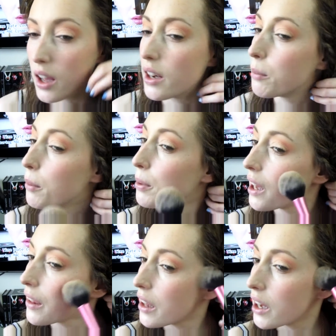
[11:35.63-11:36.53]
And I'm
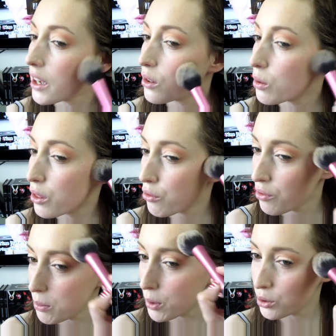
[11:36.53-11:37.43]
applying that into a
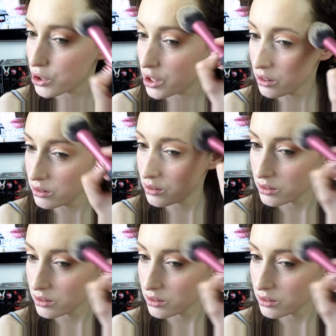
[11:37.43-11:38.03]
3 motion.